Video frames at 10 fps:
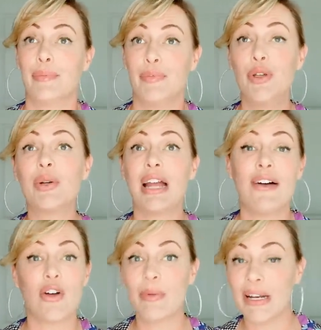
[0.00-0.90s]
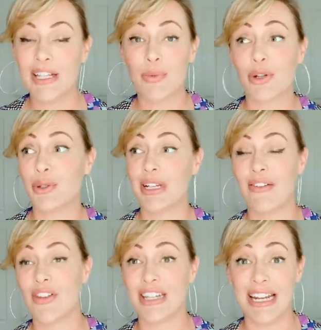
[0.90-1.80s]
you can have all the money in the world. You can
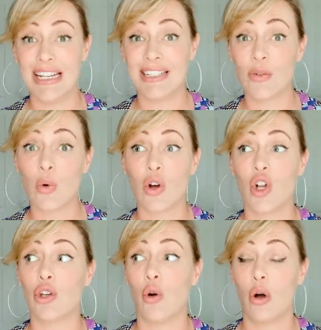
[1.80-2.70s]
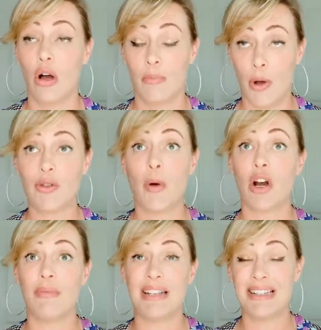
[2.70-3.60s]
have all the nannies in the world.
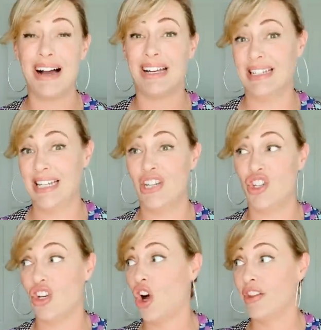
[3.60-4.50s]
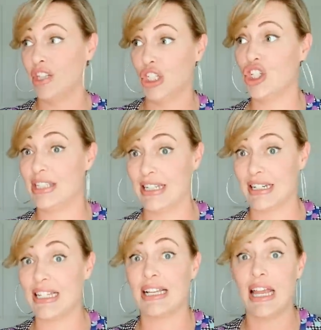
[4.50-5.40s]
Postpartum is not contingent on the
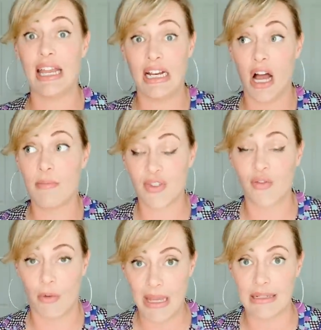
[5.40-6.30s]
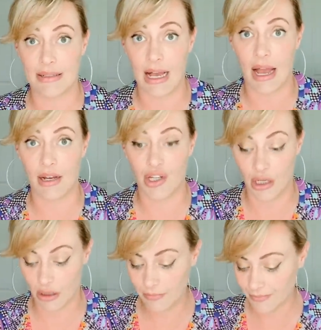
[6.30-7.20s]
logistics. It, it comes from inside, you
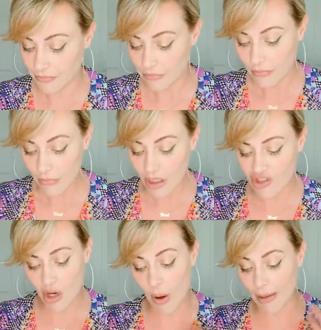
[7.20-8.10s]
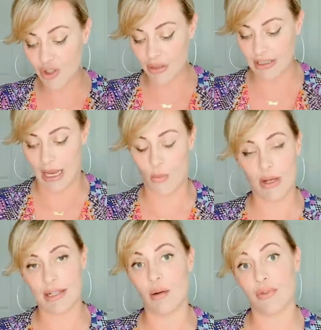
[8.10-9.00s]
know? So I'm sure that that
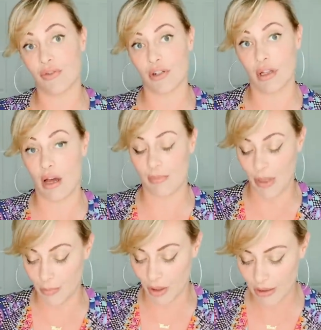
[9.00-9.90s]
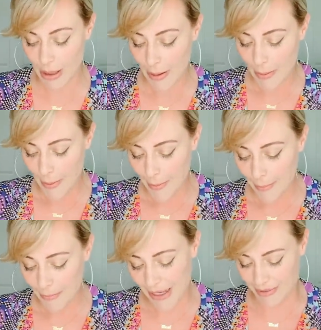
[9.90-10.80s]
was helpful for a lot of people,
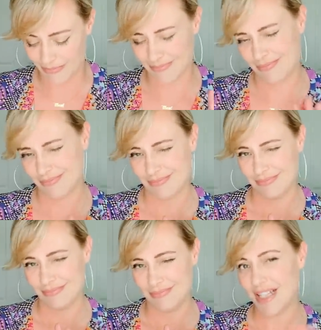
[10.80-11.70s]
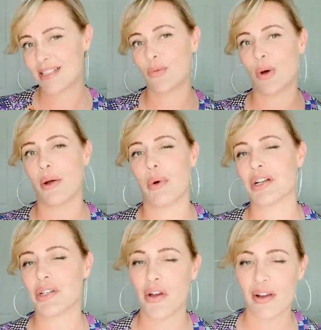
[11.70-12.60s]
but that's not what I want to
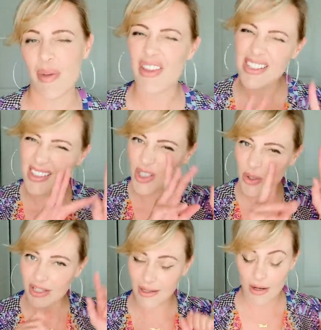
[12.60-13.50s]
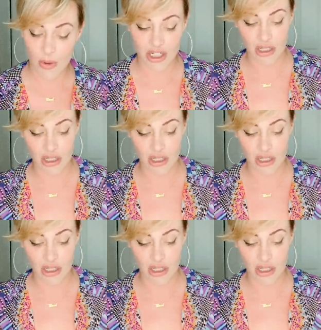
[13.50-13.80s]
talk about. That's not the only thing I want to